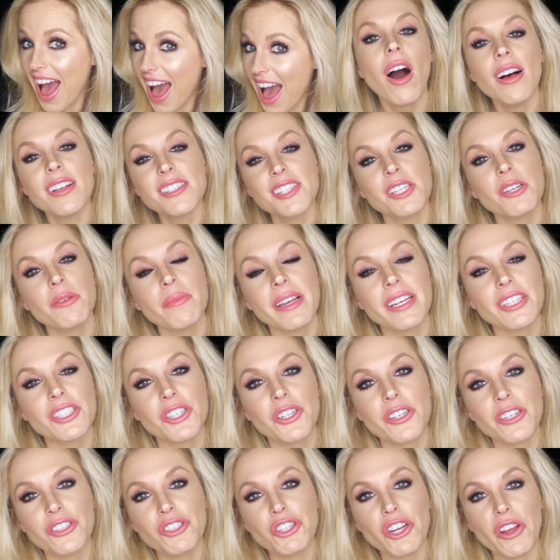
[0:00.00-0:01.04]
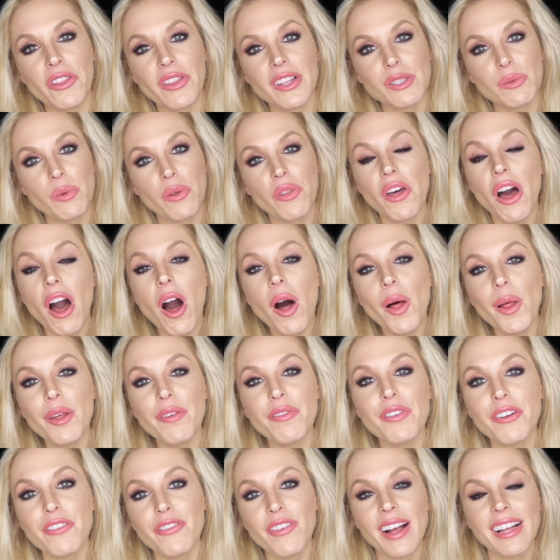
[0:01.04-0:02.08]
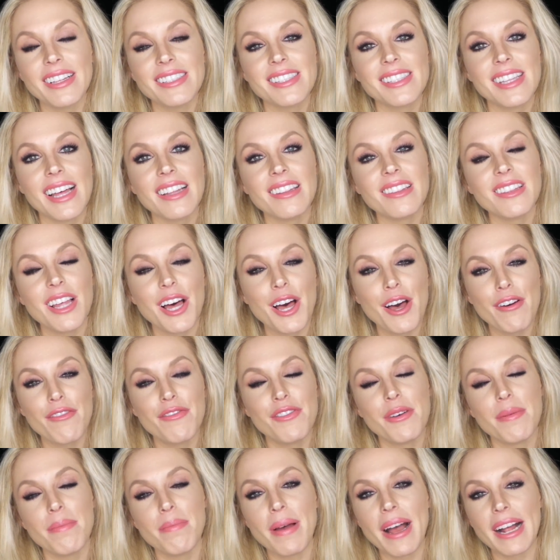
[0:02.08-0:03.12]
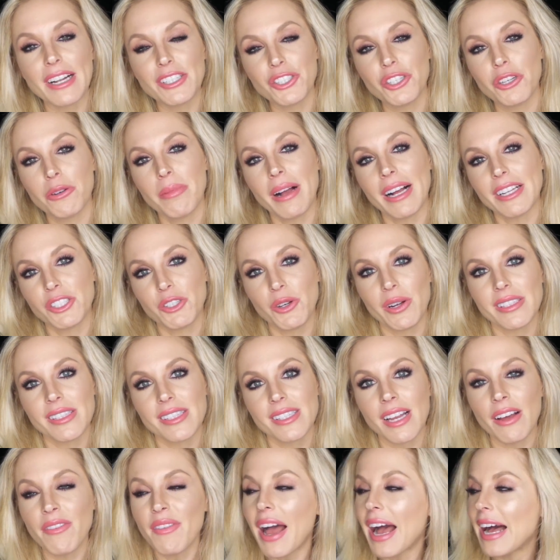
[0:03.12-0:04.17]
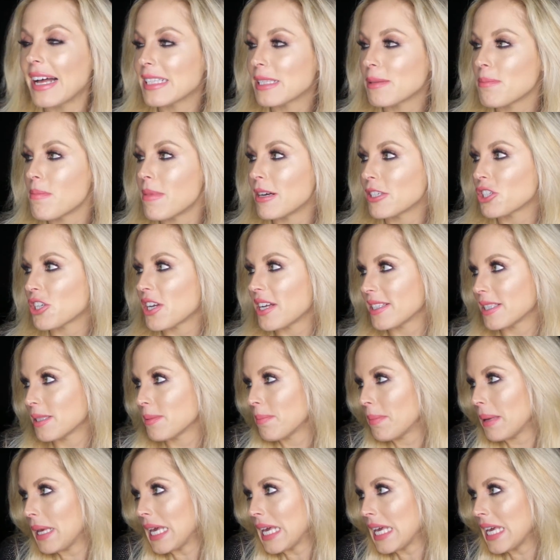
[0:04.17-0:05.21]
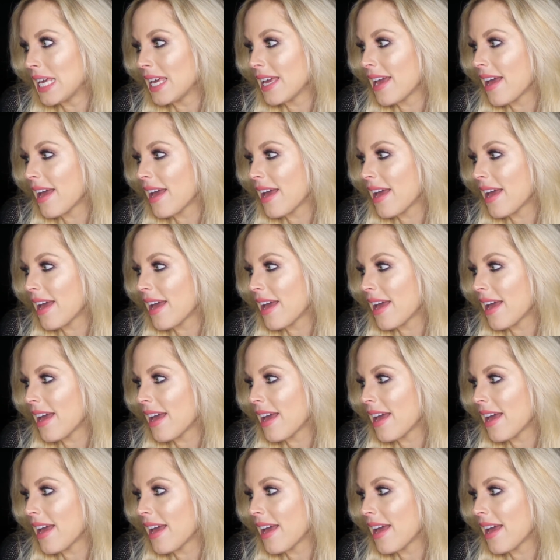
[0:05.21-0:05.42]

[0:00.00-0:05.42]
Also, make sure to share this with all of your friends that love the Bachelor, Bachelorette stuff as much as me.